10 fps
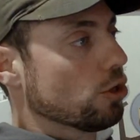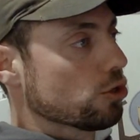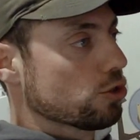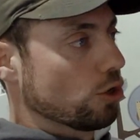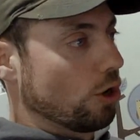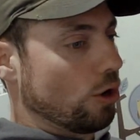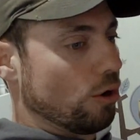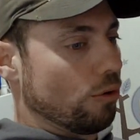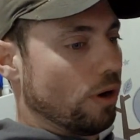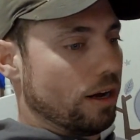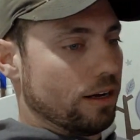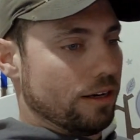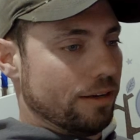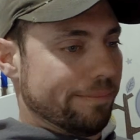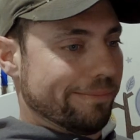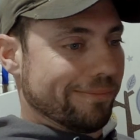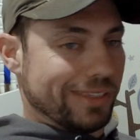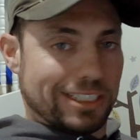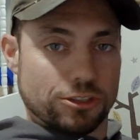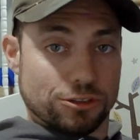So
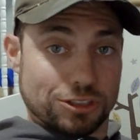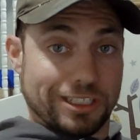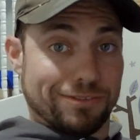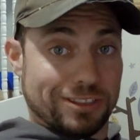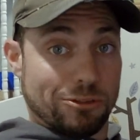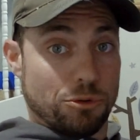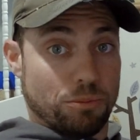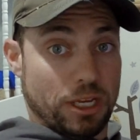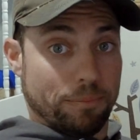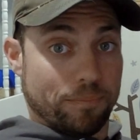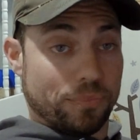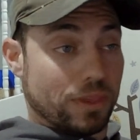I guess you're just gonna have to deal with me.